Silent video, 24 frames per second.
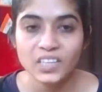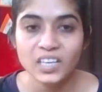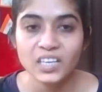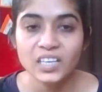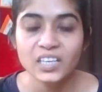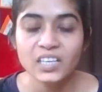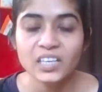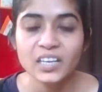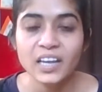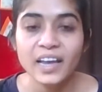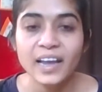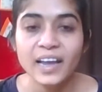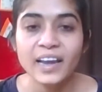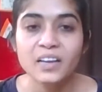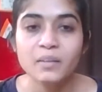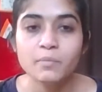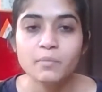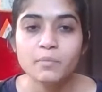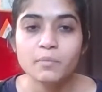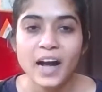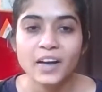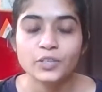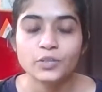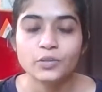Inhale
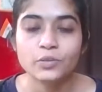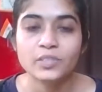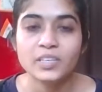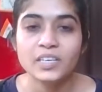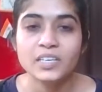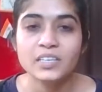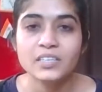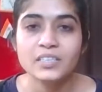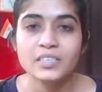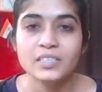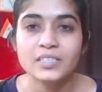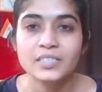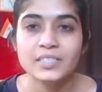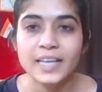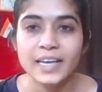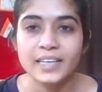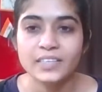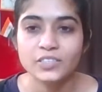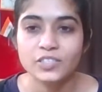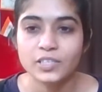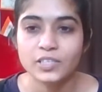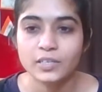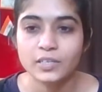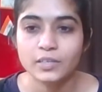back to the
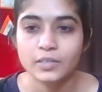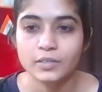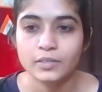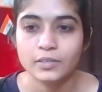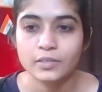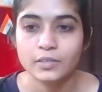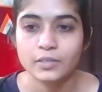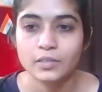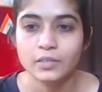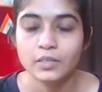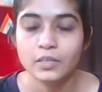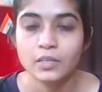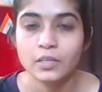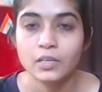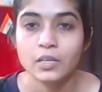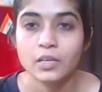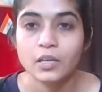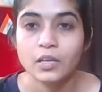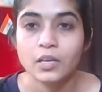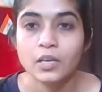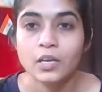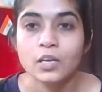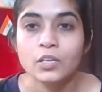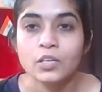center.
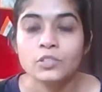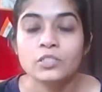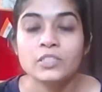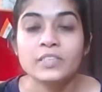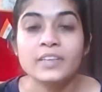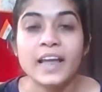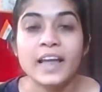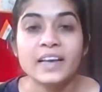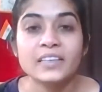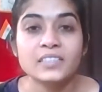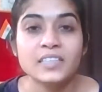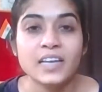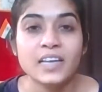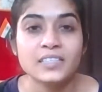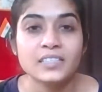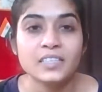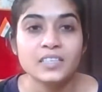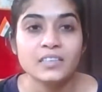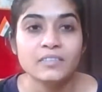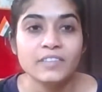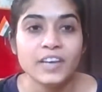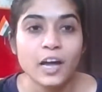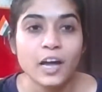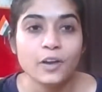So the next
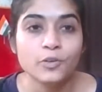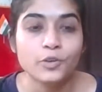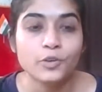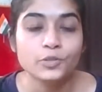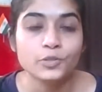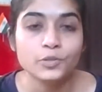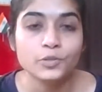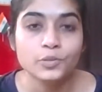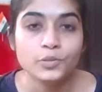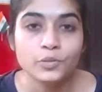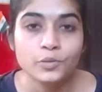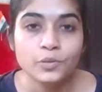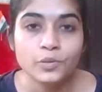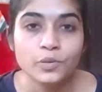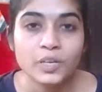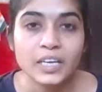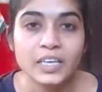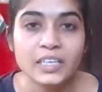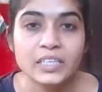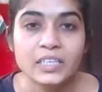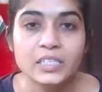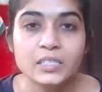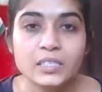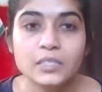asana we are going to do,
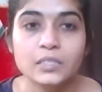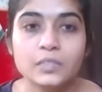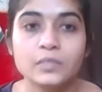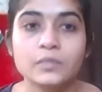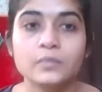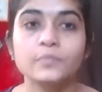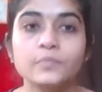it is